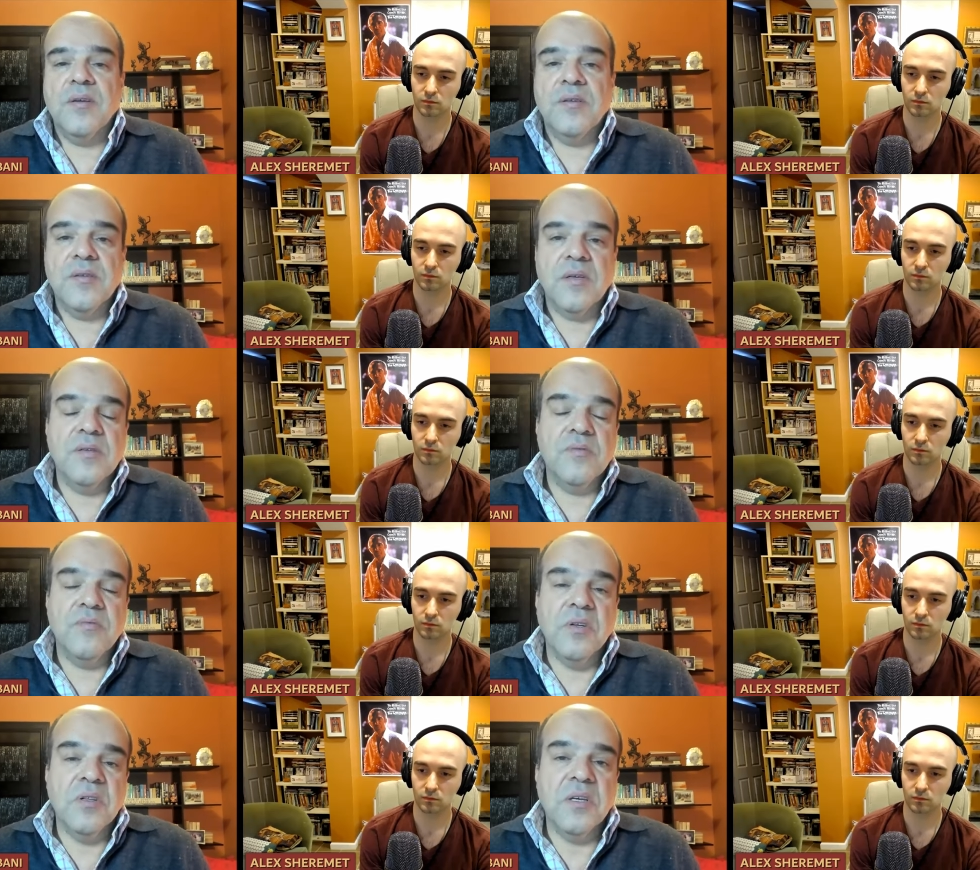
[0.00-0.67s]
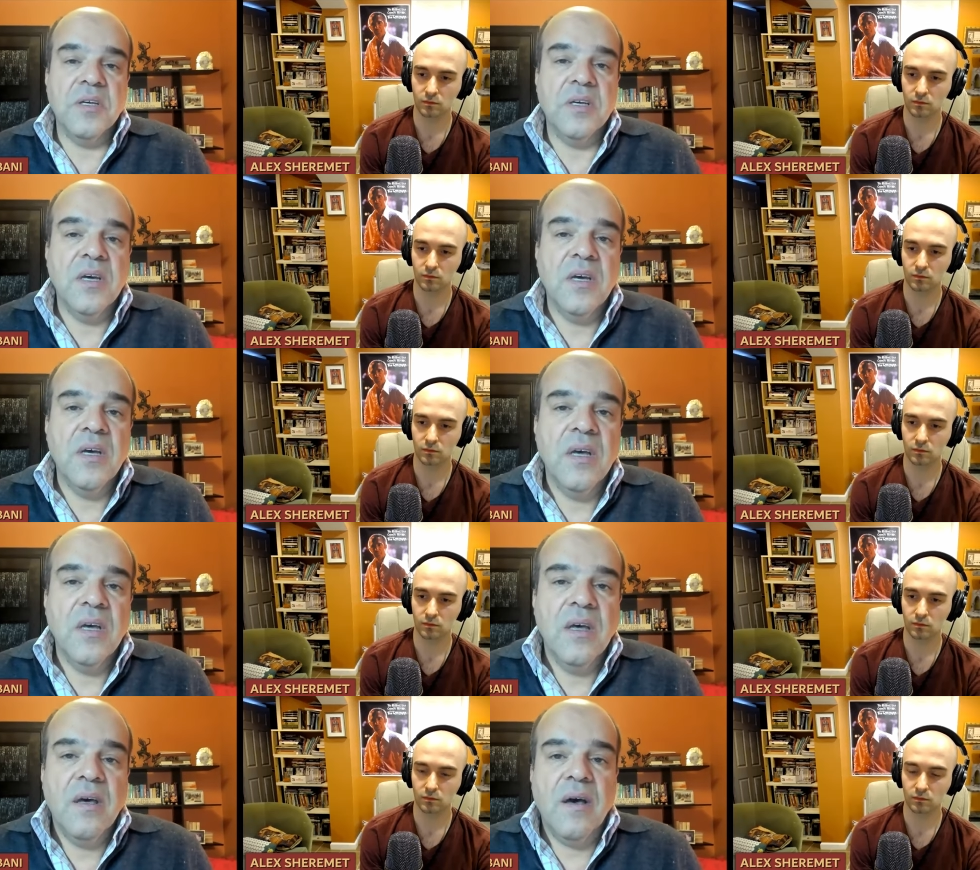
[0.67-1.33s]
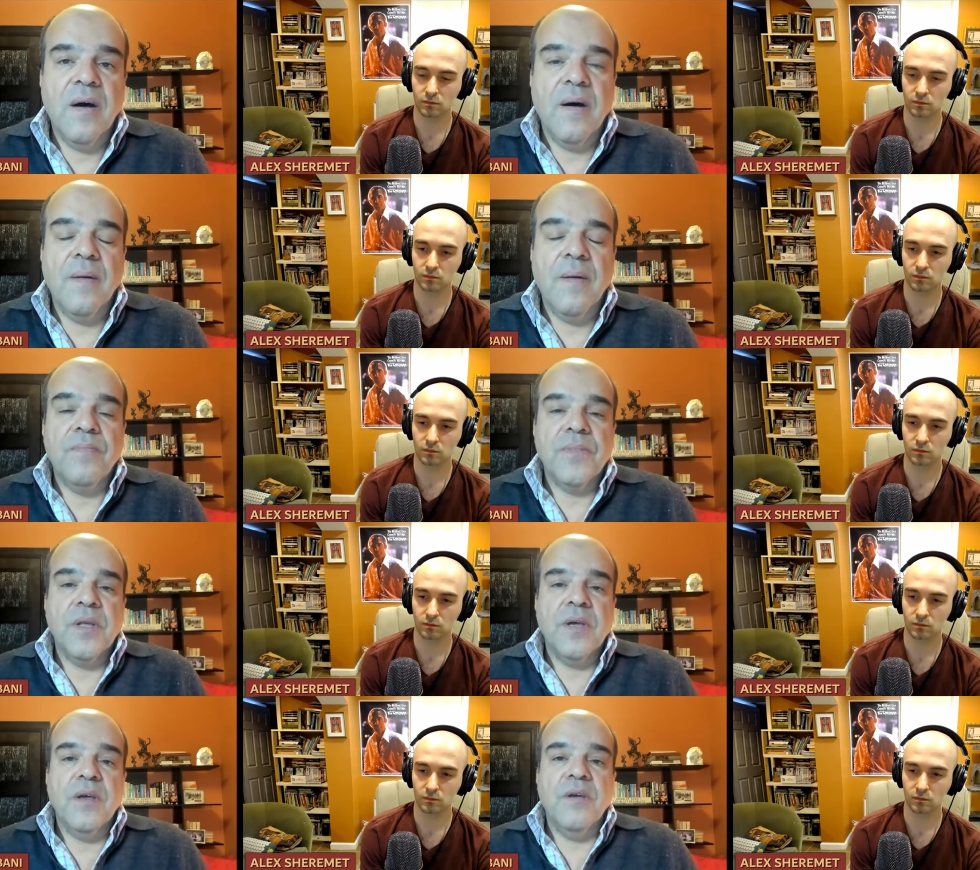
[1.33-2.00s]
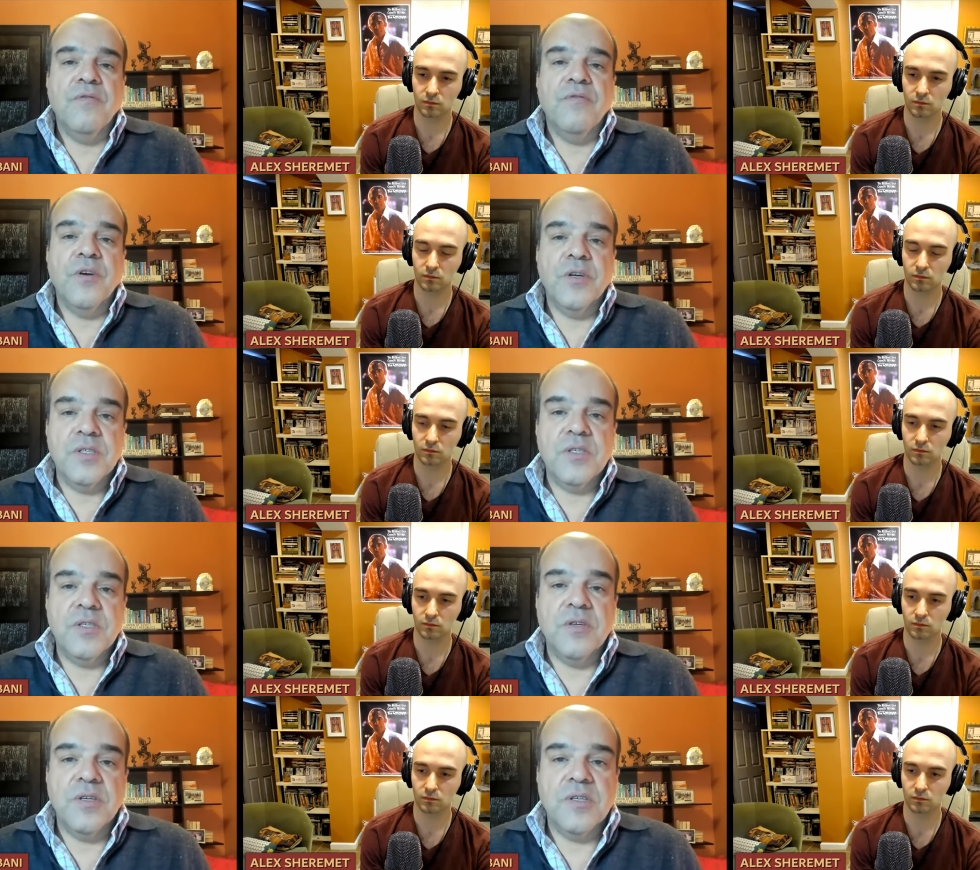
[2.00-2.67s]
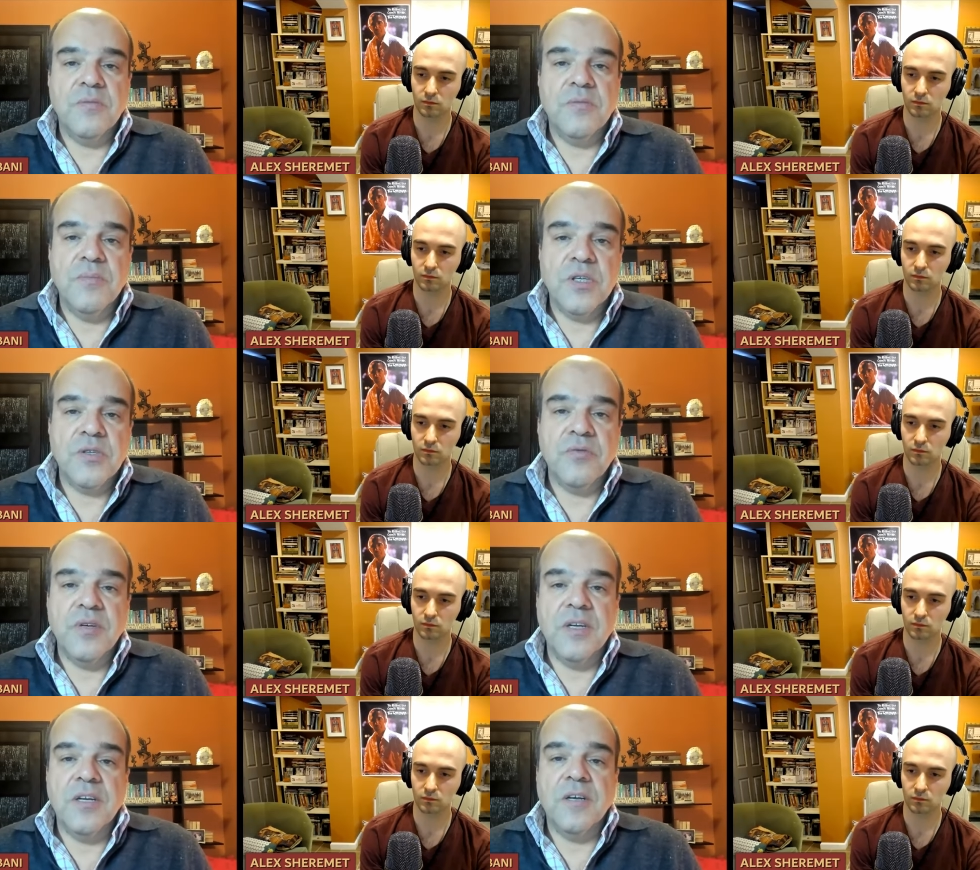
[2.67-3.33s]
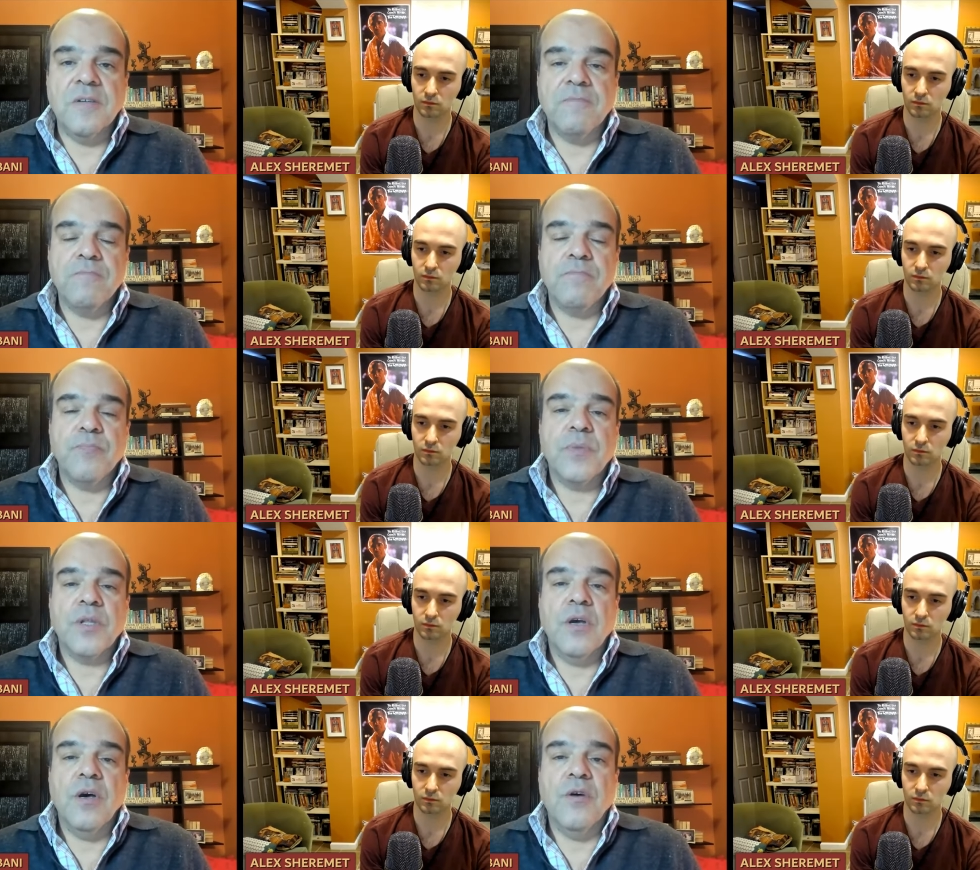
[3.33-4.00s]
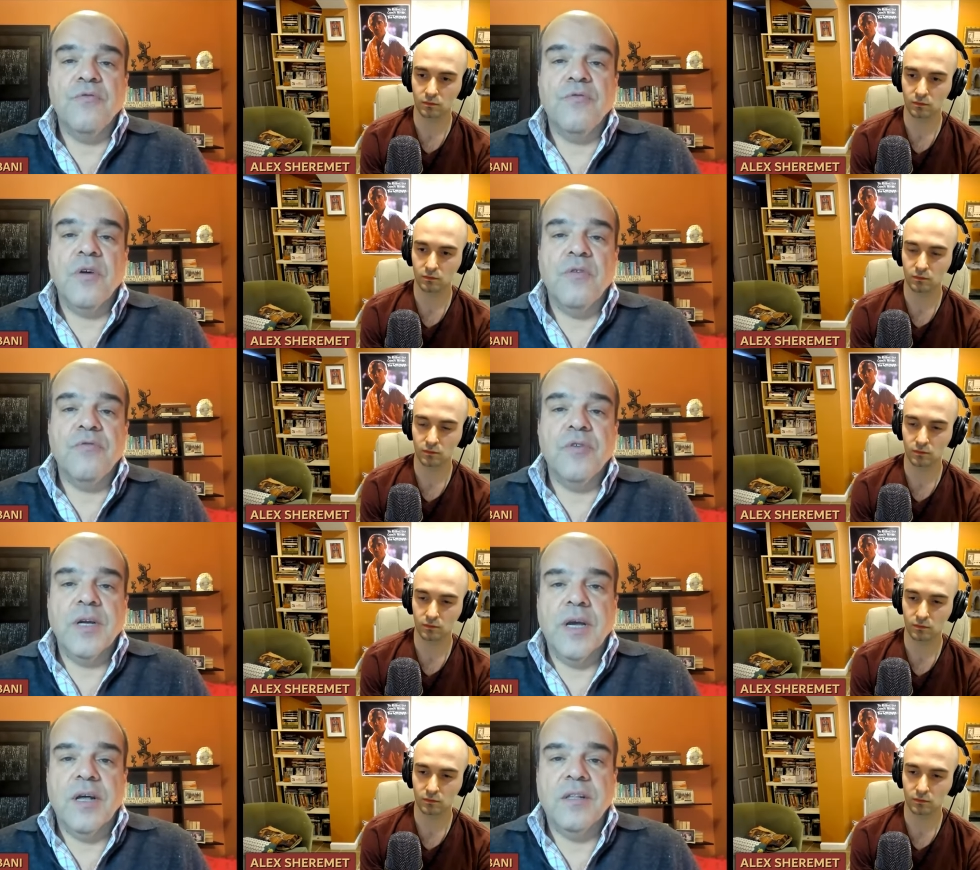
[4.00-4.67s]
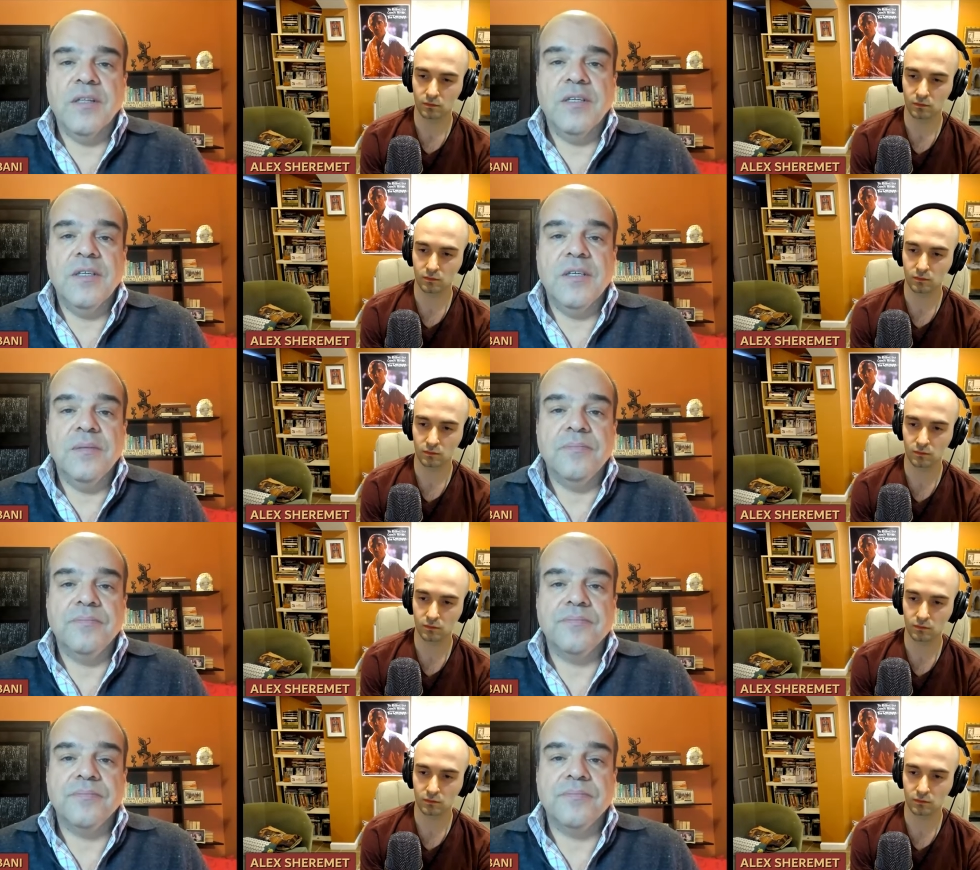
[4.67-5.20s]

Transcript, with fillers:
Speaker 1: is, is really um, a very serious misreading of, of reality.